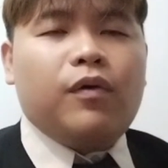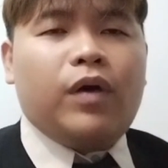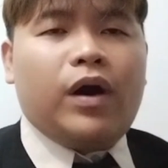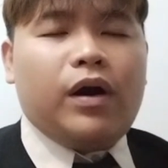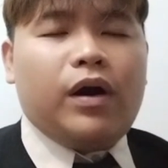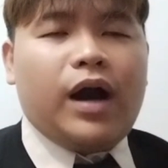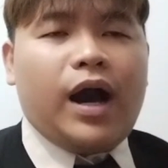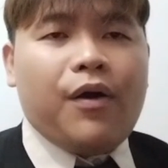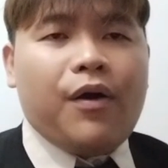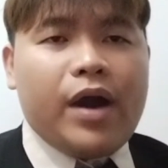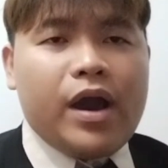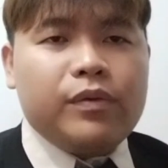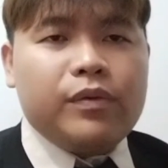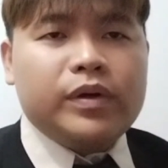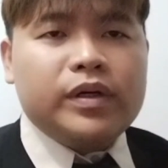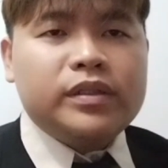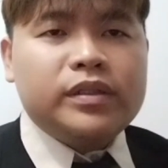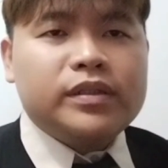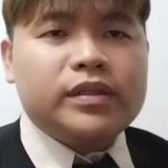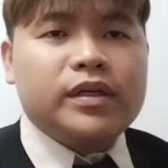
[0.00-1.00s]
However,
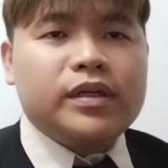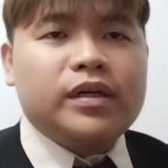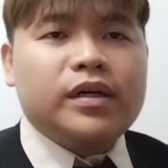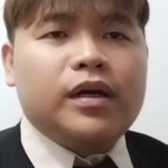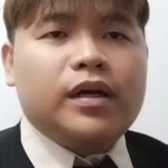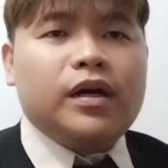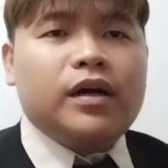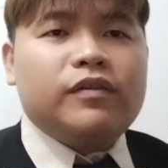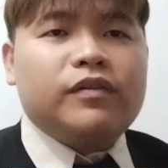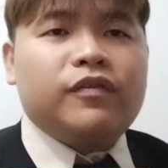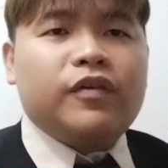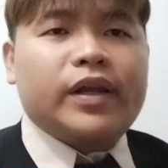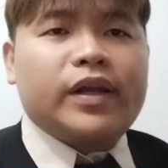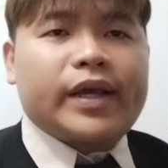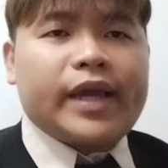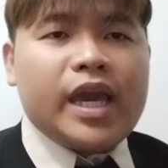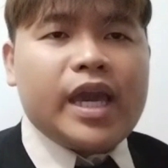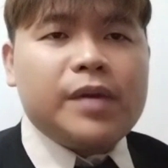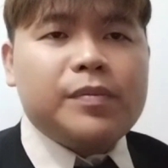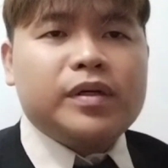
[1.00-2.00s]
for the
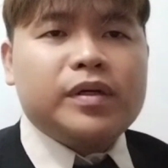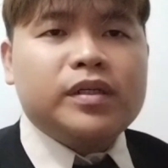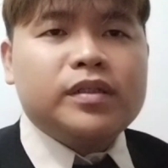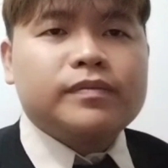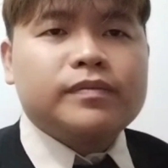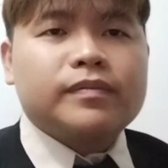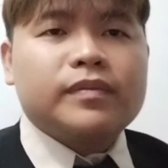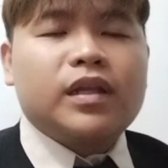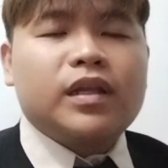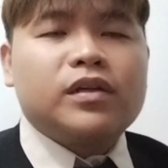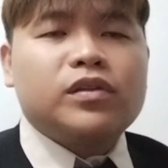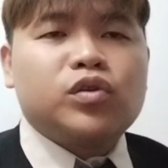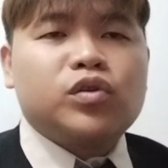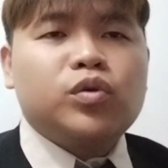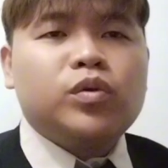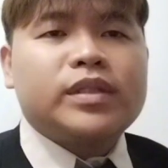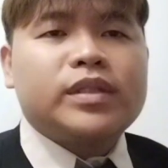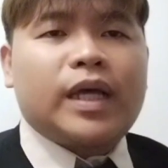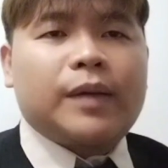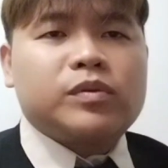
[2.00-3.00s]
cable, 2
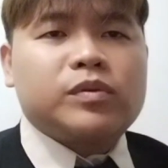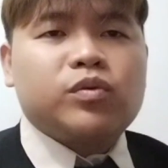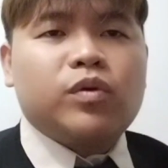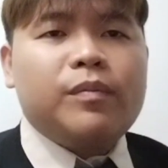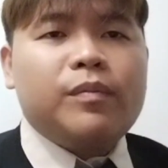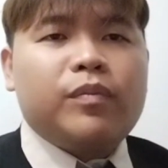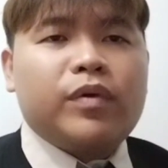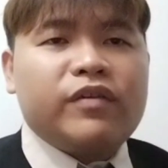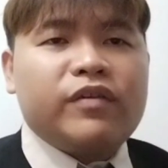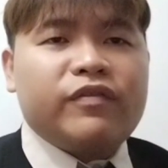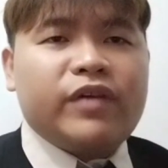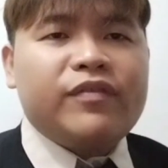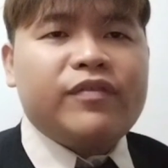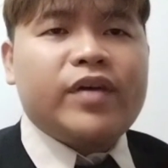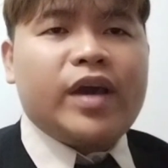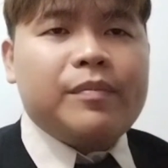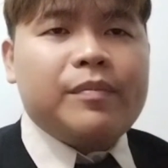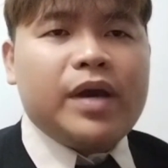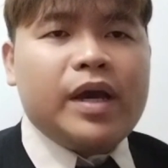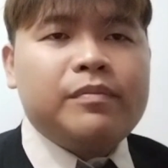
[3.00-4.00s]
times 1.5
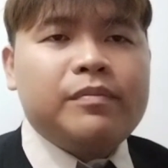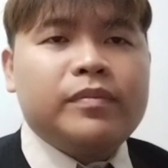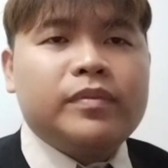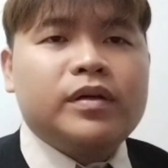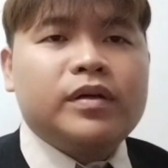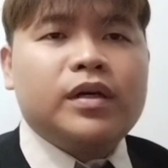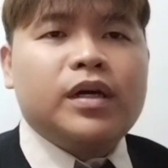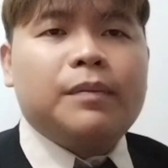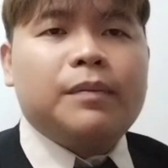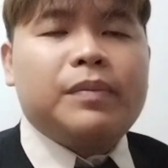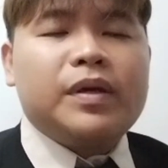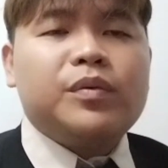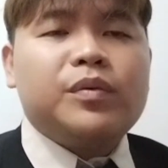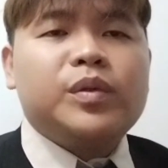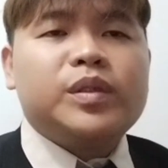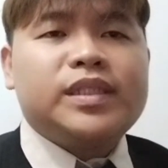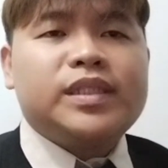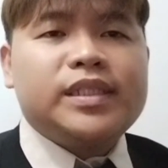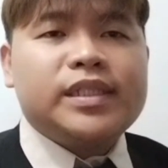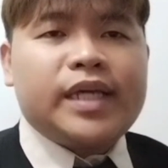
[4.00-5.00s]
mm
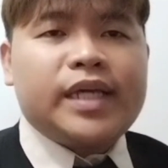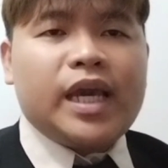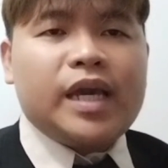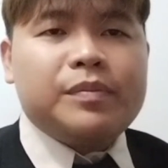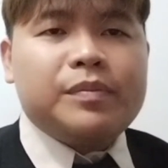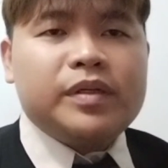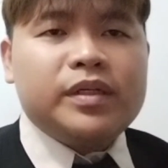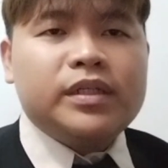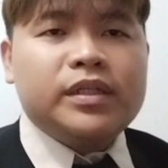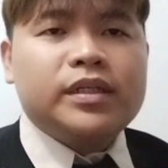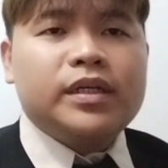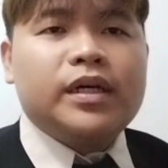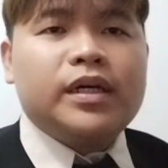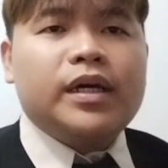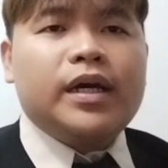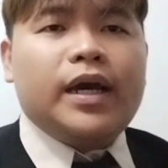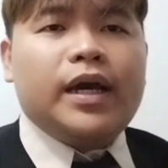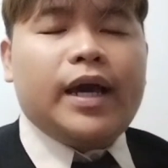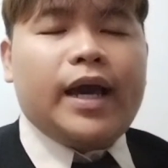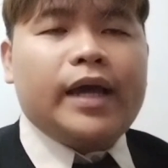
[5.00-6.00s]
PVC cable
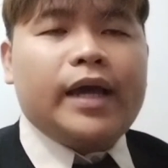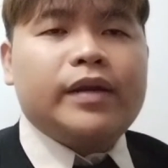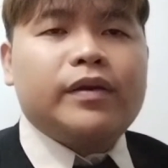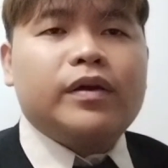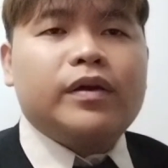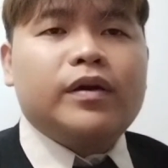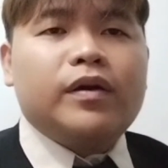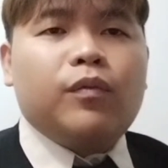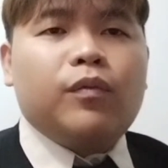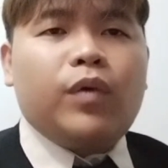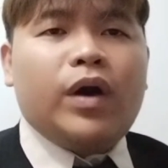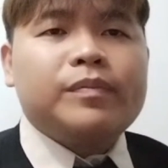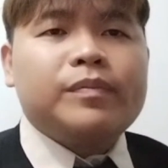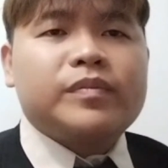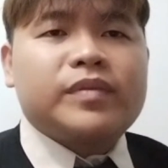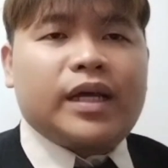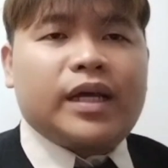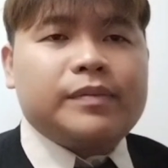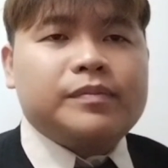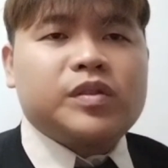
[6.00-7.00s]
and 1
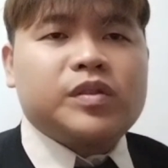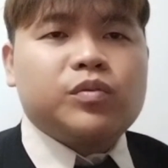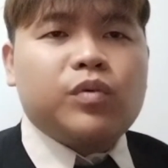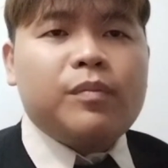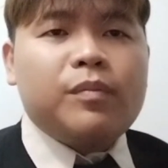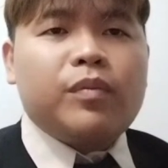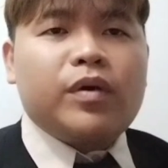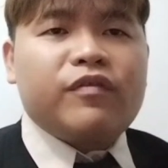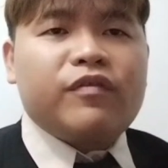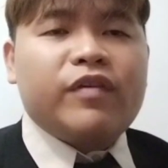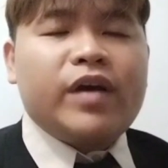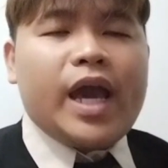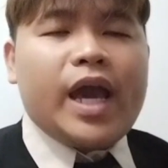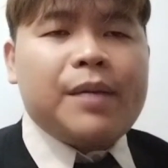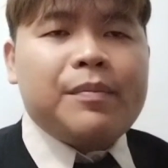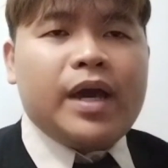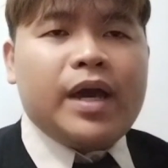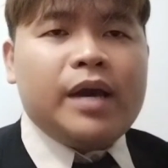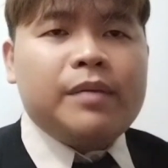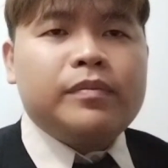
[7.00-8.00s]
times 1.5
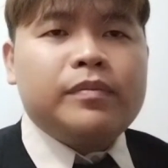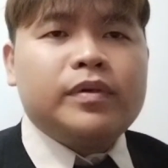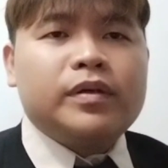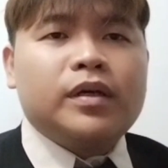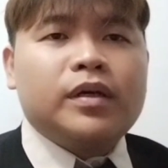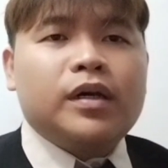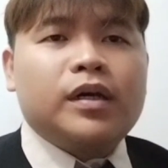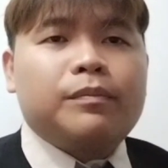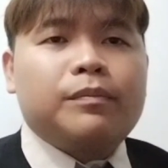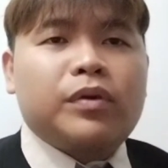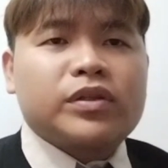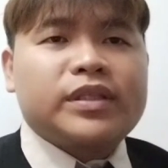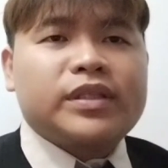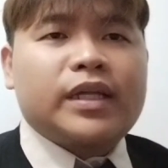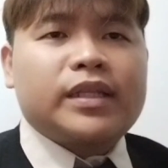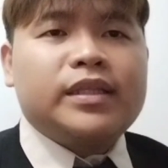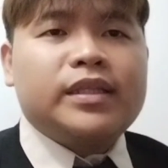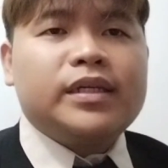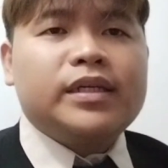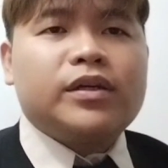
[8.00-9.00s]
mm
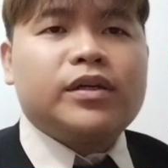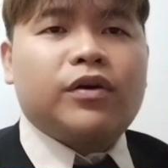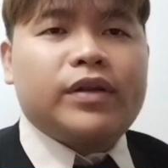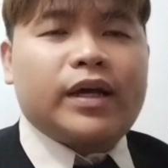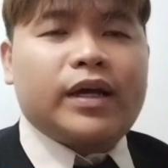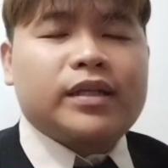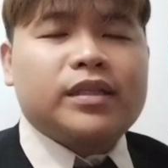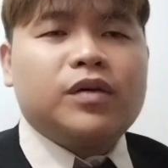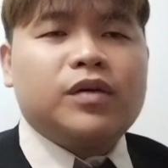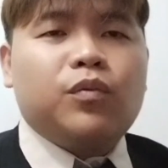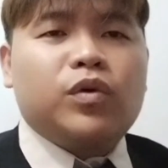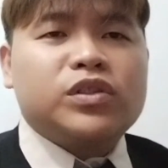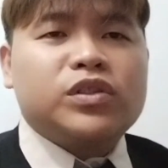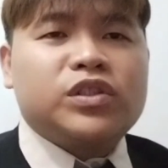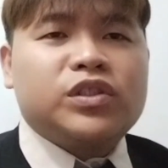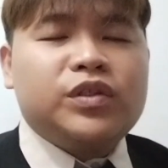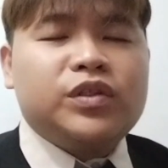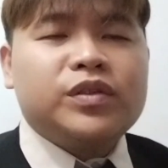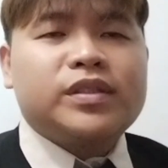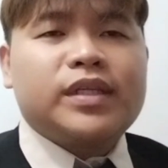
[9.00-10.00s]
protecting conductor was
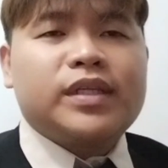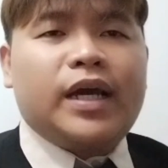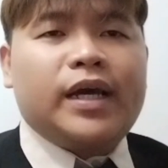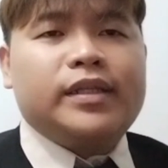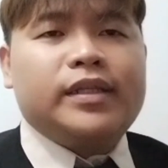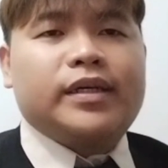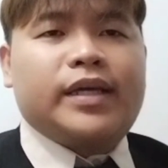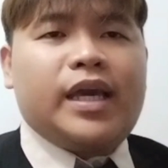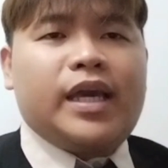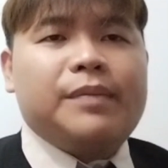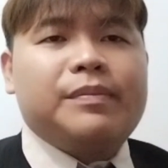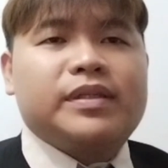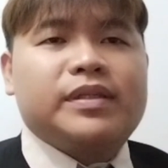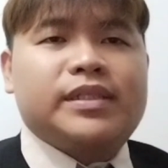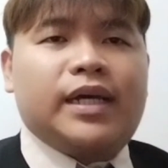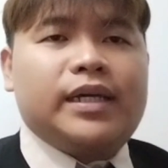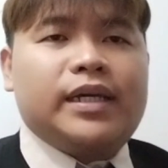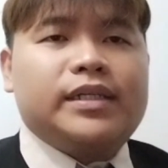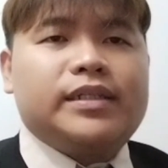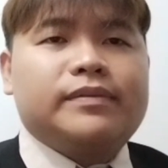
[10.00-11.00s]
used at the cable side.